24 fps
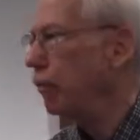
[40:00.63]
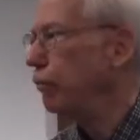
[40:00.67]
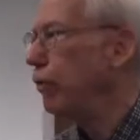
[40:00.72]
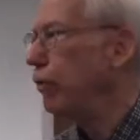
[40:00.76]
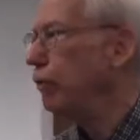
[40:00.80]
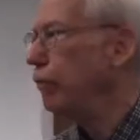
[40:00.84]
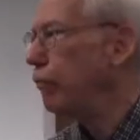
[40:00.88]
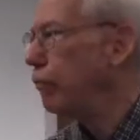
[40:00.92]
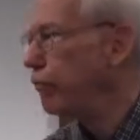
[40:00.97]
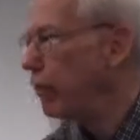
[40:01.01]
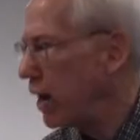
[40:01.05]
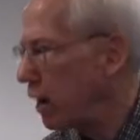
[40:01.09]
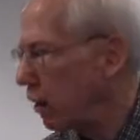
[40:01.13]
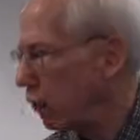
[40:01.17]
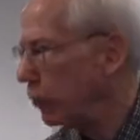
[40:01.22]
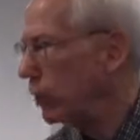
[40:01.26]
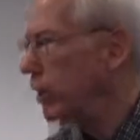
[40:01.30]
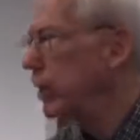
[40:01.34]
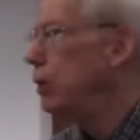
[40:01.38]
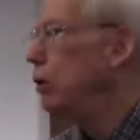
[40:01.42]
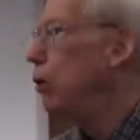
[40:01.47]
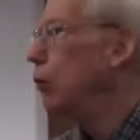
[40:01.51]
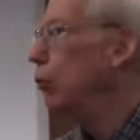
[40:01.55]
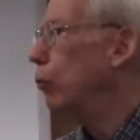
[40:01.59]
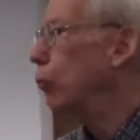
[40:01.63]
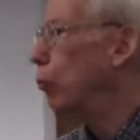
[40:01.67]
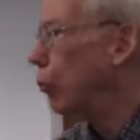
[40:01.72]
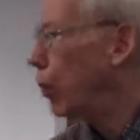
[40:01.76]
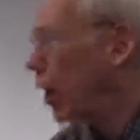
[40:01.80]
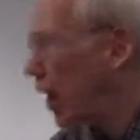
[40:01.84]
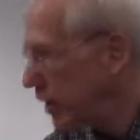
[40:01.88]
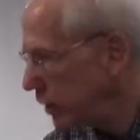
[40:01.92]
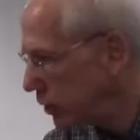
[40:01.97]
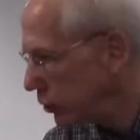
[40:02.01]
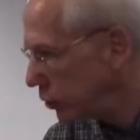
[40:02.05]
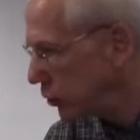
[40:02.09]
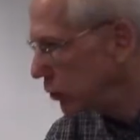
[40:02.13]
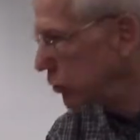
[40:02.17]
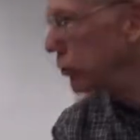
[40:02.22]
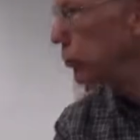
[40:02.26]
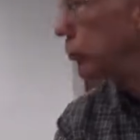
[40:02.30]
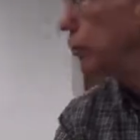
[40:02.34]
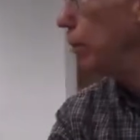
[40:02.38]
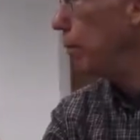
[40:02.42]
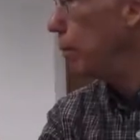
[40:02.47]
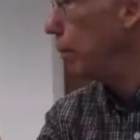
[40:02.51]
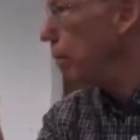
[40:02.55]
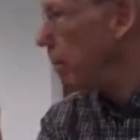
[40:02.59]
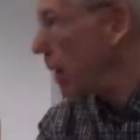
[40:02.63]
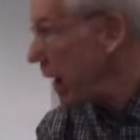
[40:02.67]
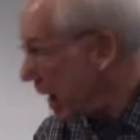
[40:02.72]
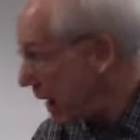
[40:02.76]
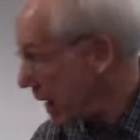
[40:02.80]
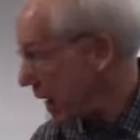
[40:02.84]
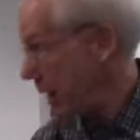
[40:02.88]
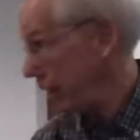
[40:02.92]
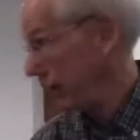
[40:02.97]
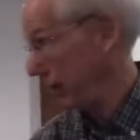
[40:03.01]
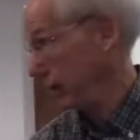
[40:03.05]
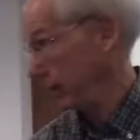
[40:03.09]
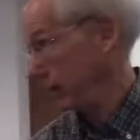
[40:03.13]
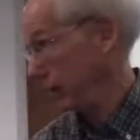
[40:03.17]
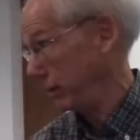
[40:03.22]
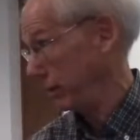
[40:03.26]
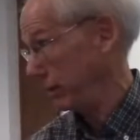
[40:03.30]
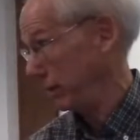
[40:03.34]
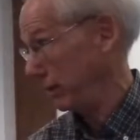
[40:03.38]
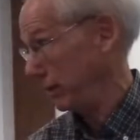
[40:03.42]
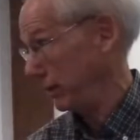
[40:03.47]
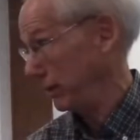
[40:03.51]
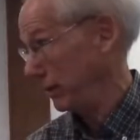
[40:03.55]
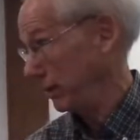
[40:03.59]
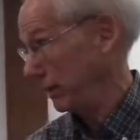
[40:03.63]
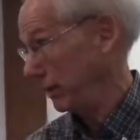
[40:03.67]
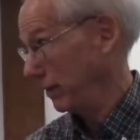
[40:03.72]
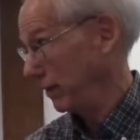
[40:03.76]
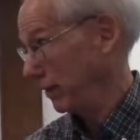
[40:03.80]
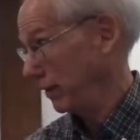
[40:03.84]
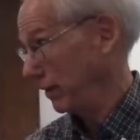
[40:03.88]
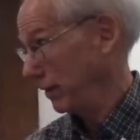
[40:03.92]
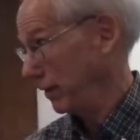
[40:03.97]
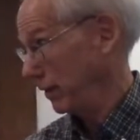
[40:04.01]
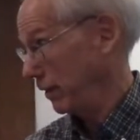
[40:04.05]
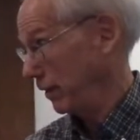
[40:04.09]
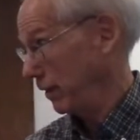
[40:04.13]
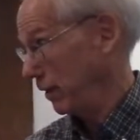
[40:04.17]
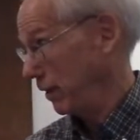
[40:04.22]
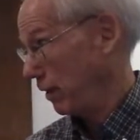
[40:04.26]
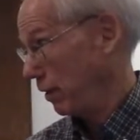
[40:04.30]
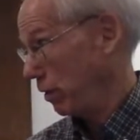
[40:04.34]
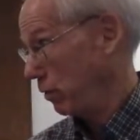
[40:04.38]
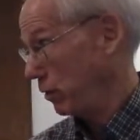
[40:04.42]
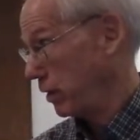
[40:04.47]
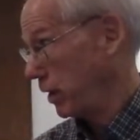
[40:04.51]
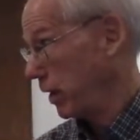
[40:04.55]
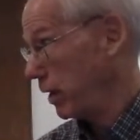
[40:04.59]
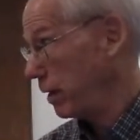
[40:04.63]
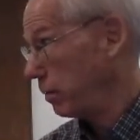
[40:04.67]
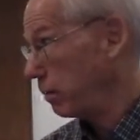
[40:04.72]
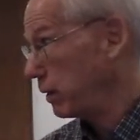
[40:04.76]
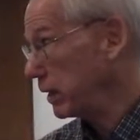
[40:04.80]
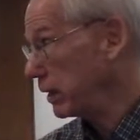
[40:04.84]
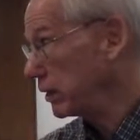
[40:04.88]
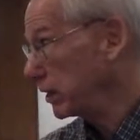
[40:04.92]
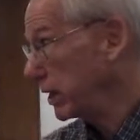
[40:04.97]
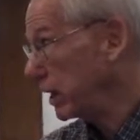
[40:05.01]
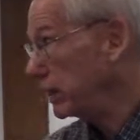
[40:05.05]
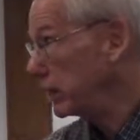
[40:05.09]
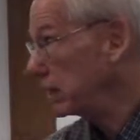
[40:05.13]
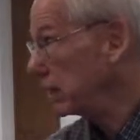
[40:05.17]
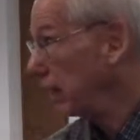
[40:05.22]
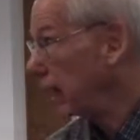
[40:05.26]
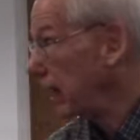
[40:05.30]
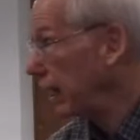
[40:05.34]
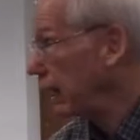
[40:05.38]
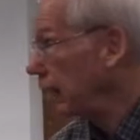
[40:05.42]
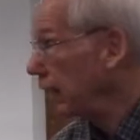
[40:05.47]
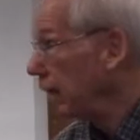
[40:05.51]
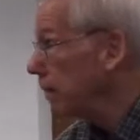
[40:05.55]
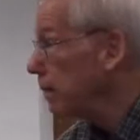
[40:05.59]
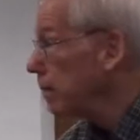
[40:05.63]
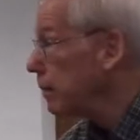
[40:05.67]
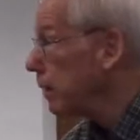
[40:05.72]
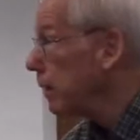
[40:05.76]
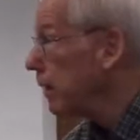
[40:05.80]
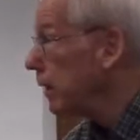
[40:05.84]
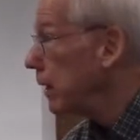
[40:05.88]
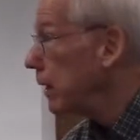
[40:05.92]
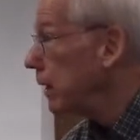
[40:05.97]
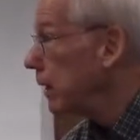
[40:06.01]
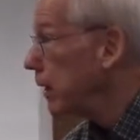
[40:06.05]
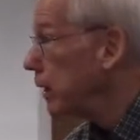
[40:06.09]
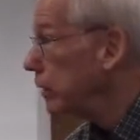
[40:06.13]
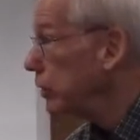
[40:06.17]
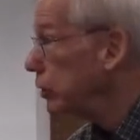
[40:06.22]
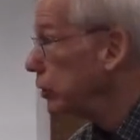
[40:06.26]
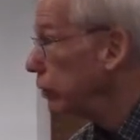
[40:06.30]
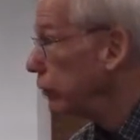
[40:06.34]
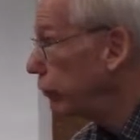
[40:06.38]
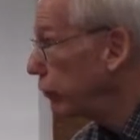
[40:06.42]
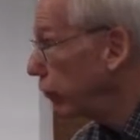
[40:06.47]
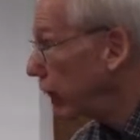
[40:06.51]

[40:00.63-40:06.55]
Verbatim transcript: of a very righteous man. Okay? But as I say, his